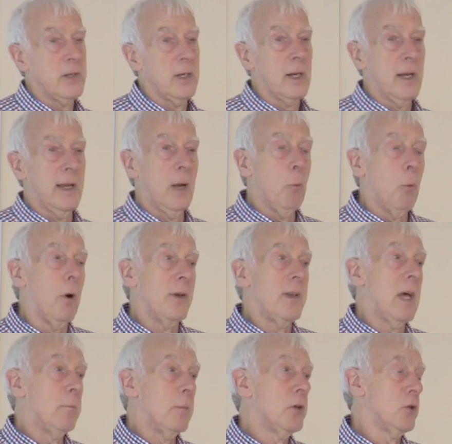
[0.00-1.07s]
it clear what
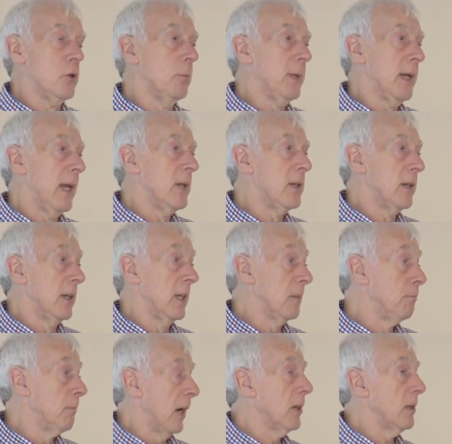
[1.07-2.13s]
number should be entered. It's
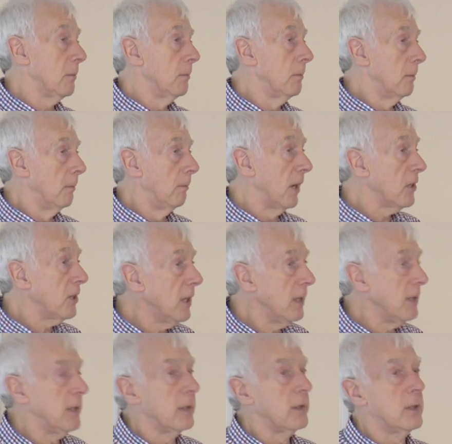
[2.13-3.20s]
much
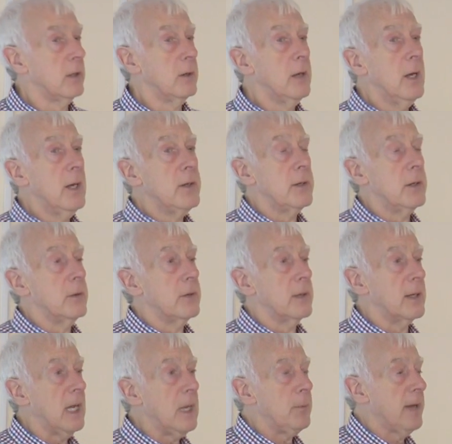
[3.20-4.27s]
easier to
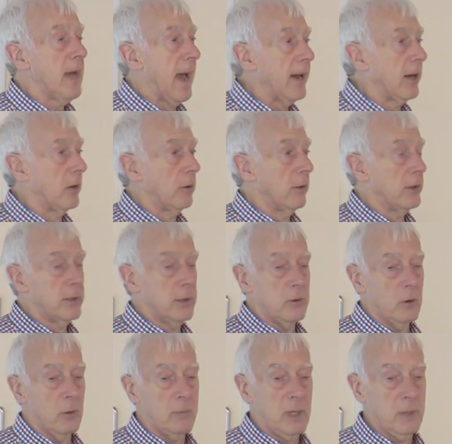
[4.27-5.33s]
keep it accurate and
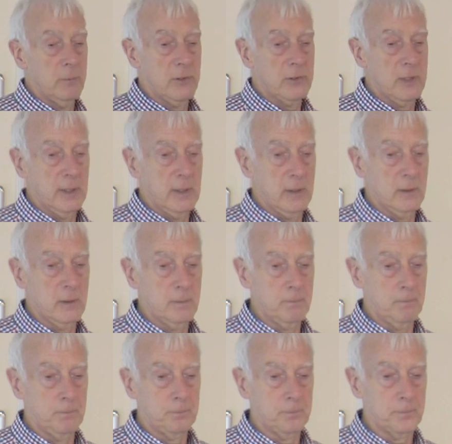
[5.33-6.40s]
not make mistakes.
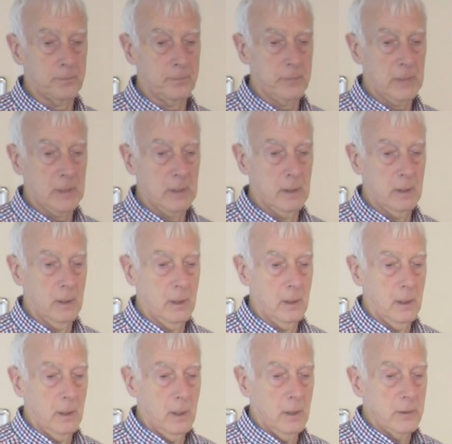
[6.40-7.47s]

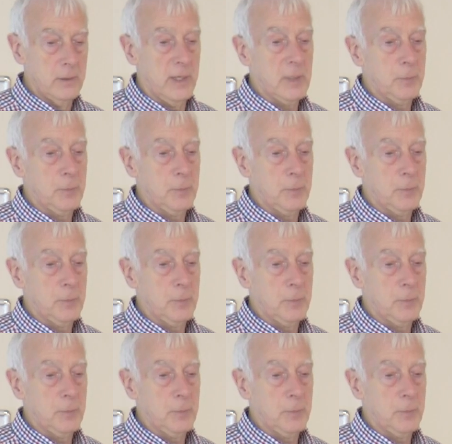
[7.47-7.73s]
So that's